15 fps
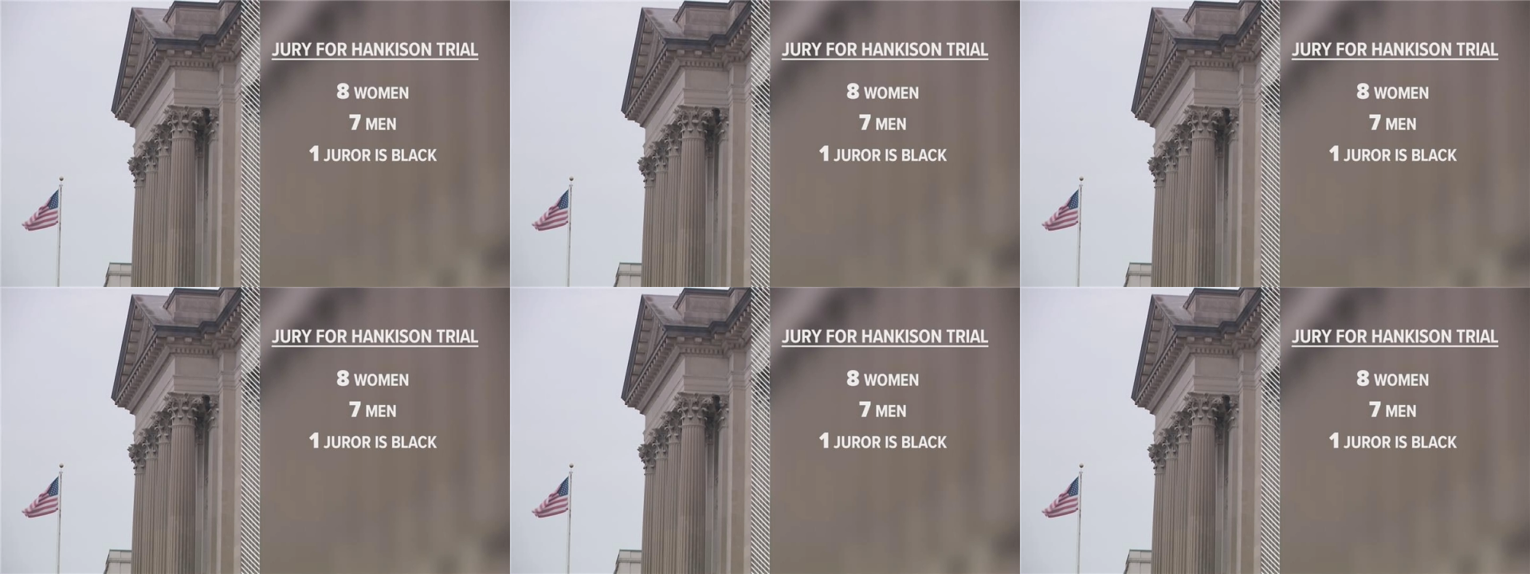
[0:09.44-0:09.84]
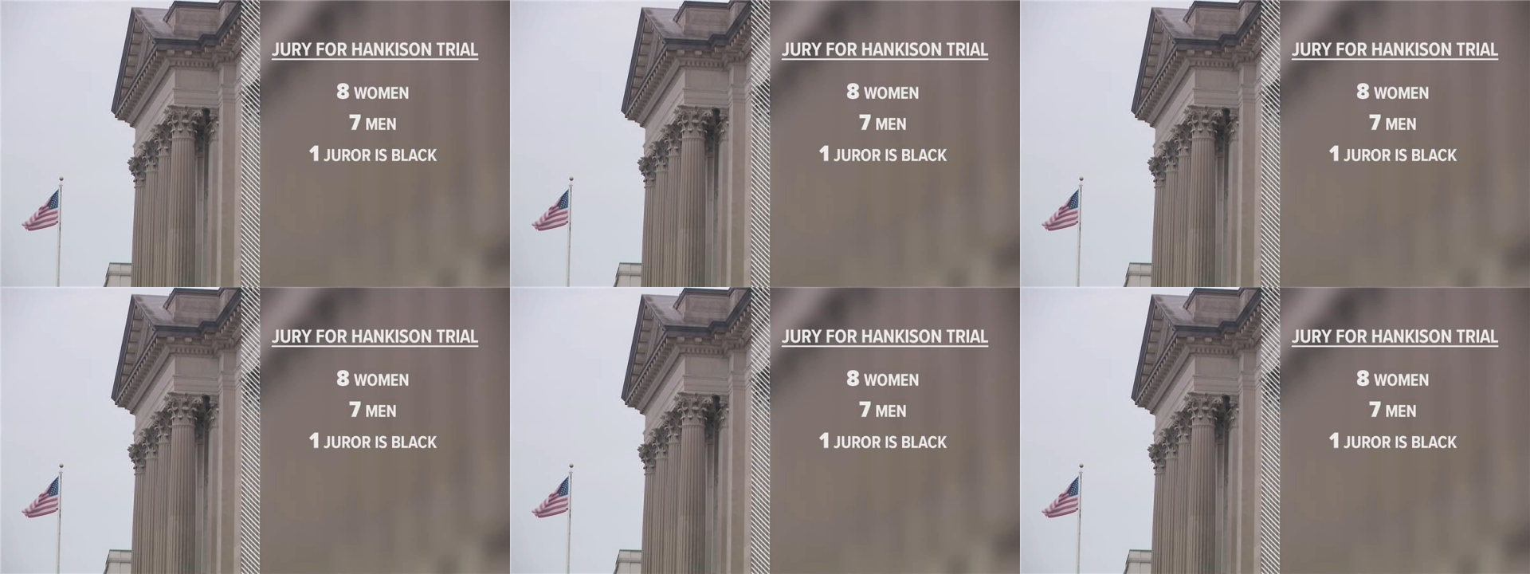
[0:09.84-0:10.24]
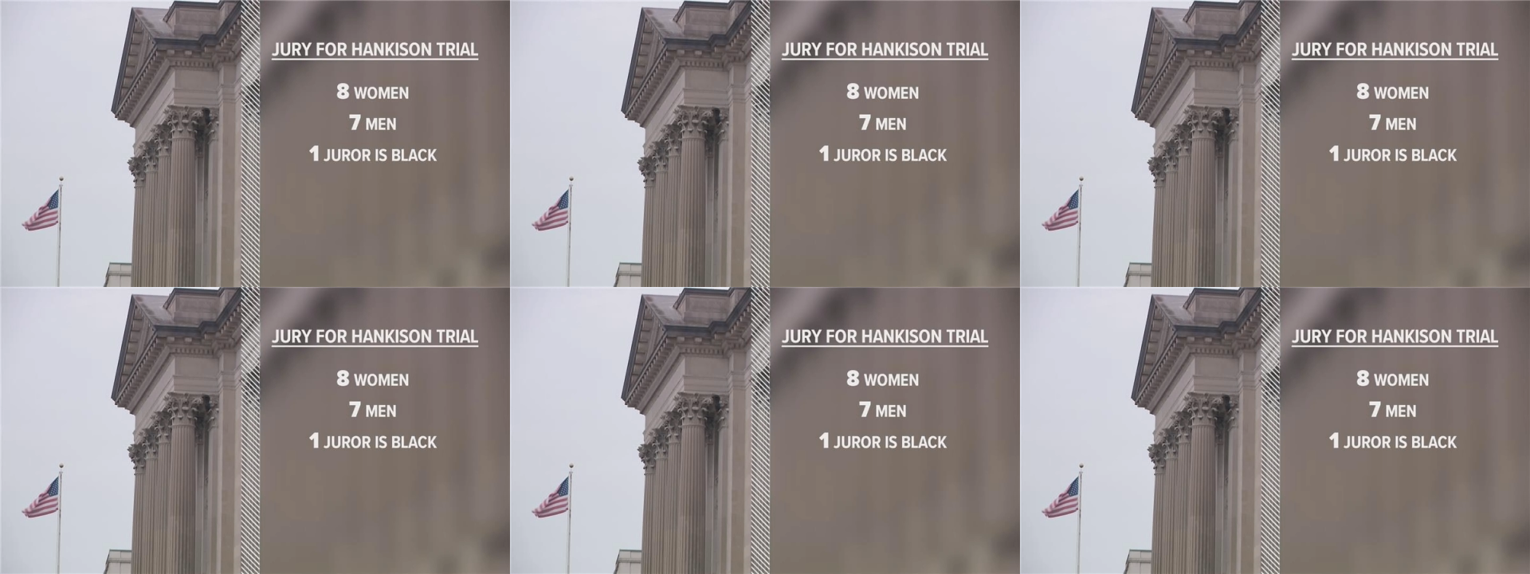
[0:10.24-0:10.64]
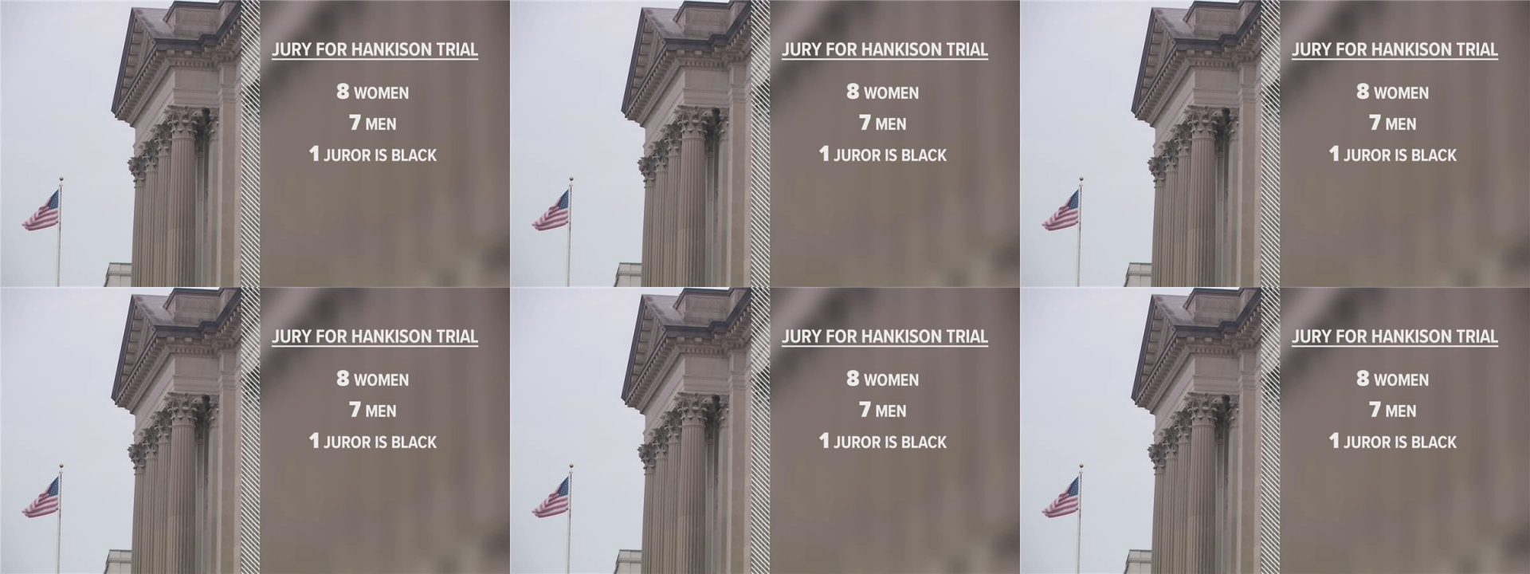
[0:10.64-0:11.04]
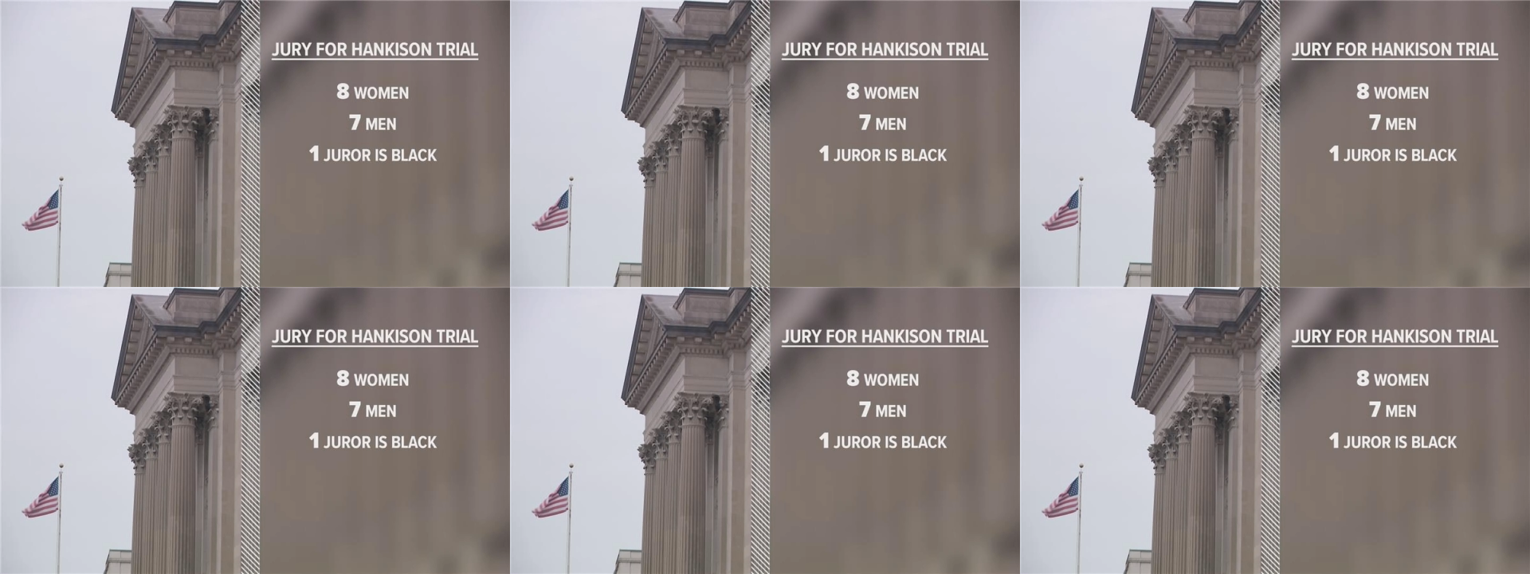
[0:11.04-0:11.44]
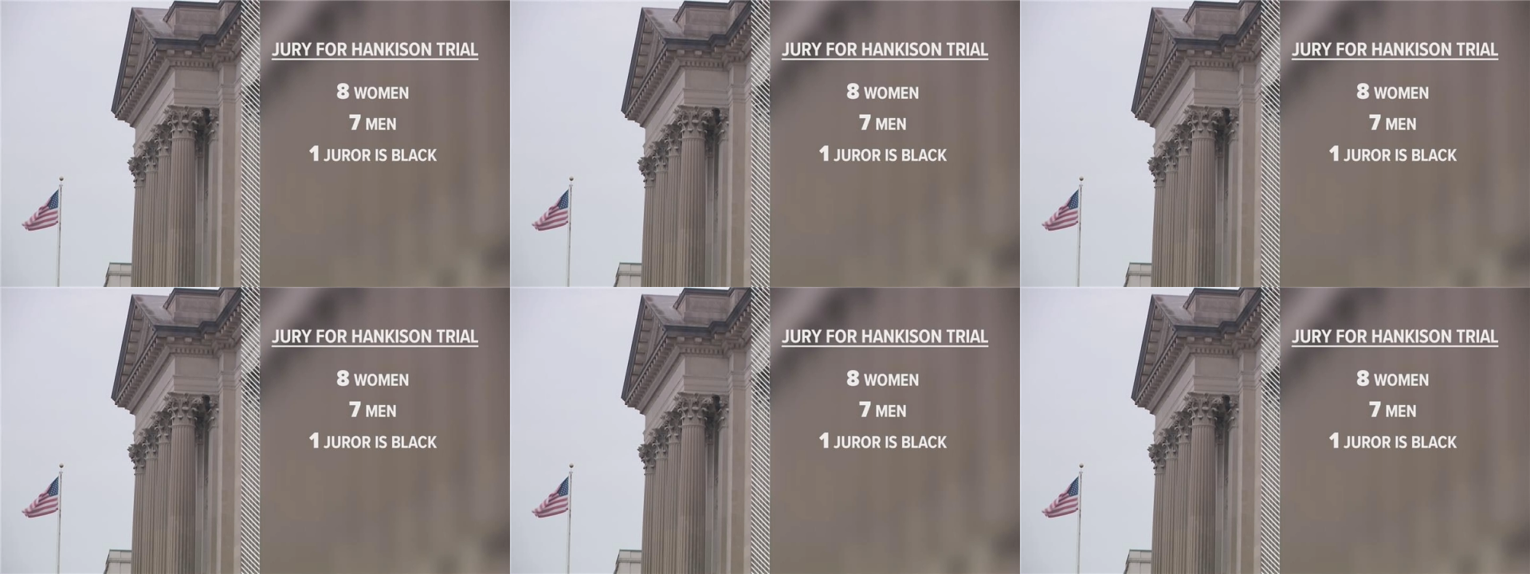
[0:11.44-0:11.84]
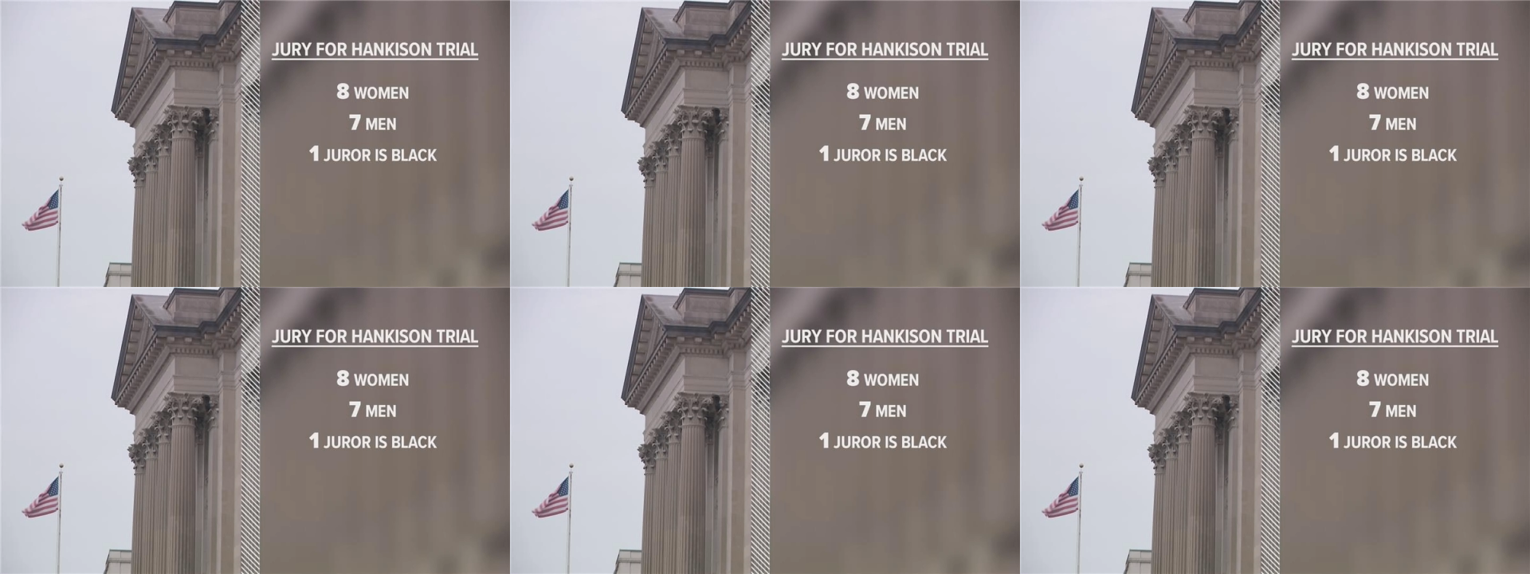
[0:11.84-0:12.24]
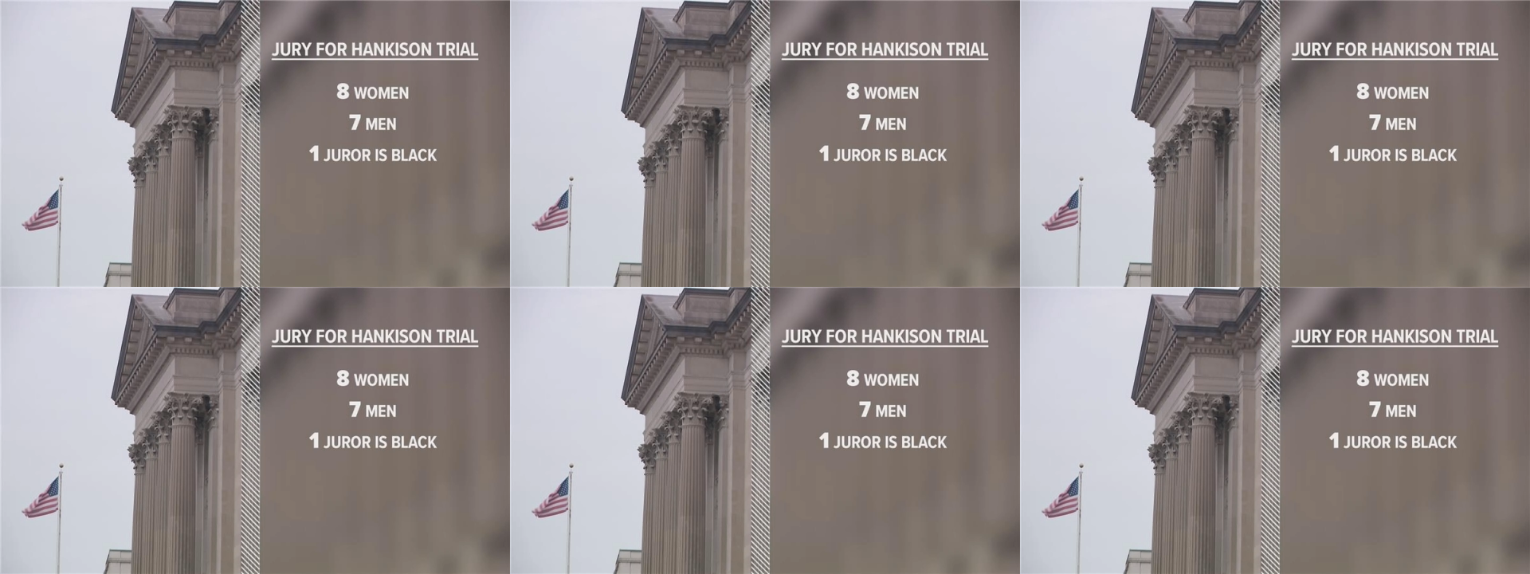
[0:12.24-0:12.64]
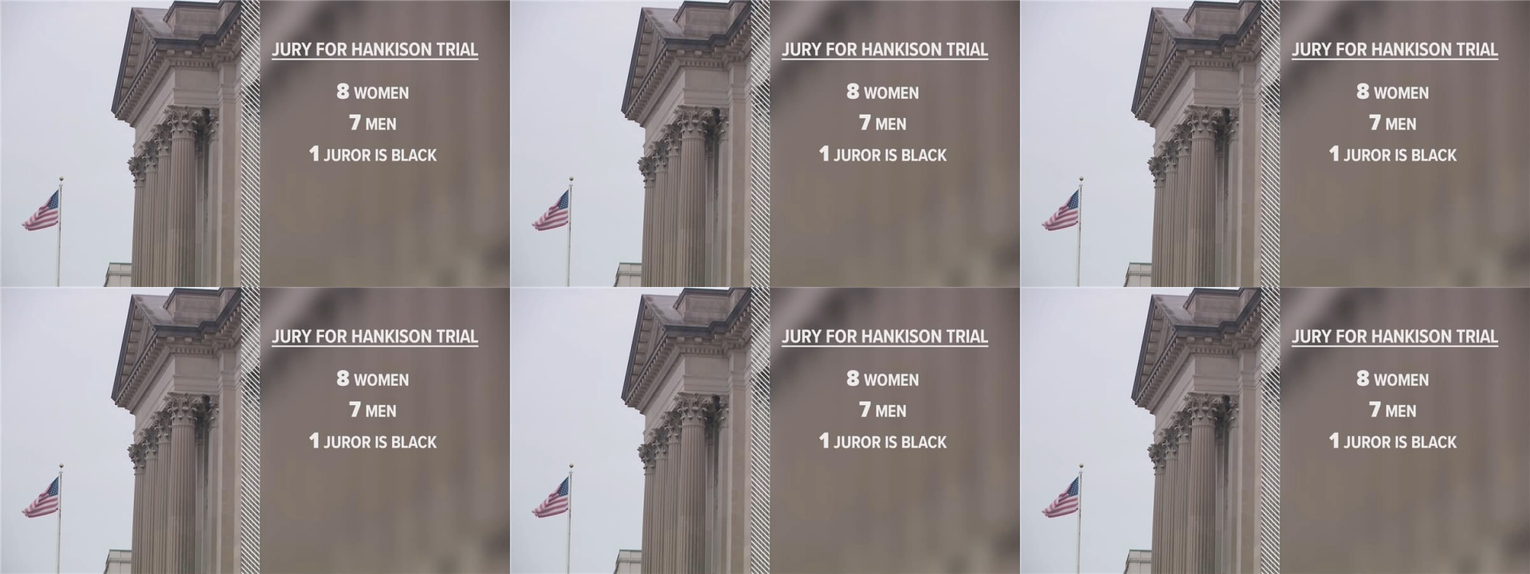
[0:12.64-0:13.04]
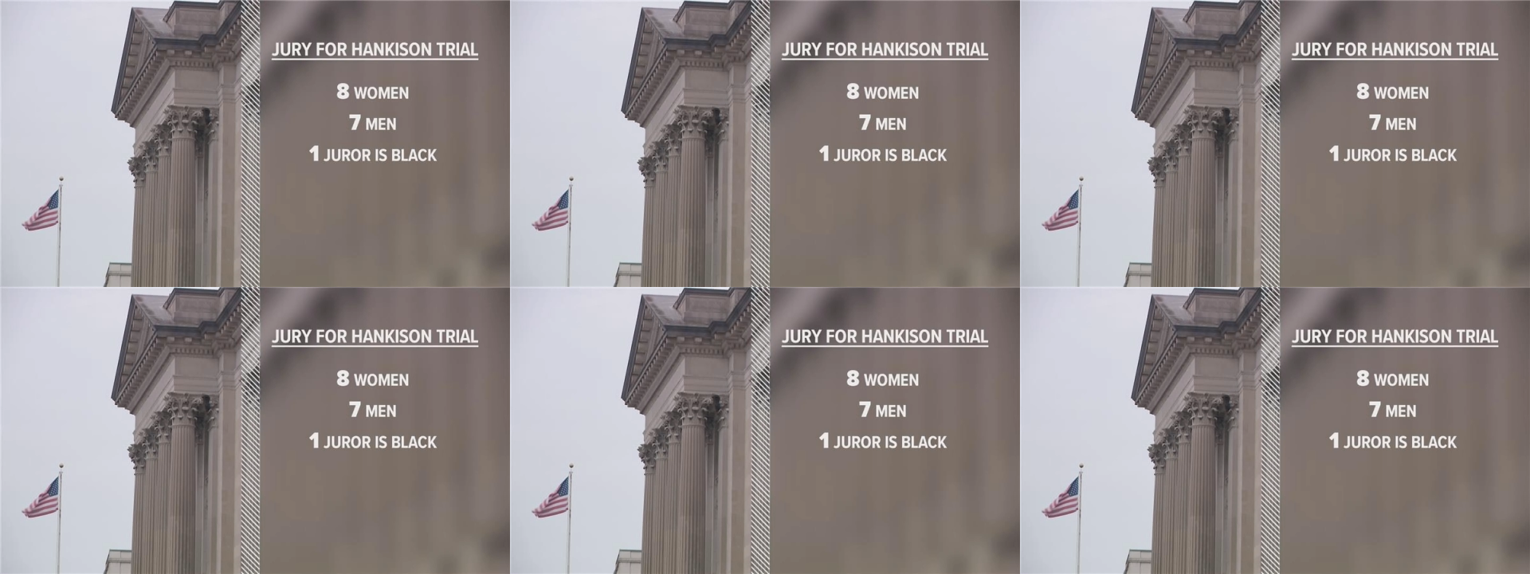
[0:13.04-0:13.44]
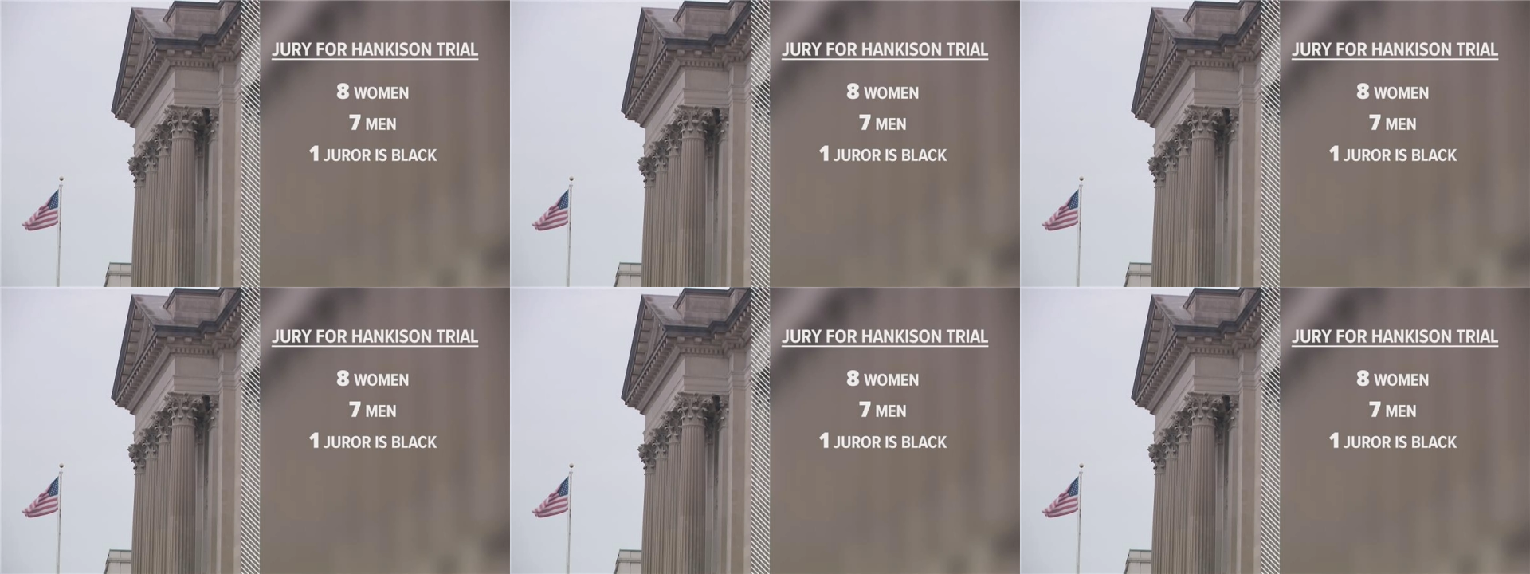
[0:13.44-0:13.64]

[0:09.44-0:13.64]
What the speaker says: [unreadable: no face in view]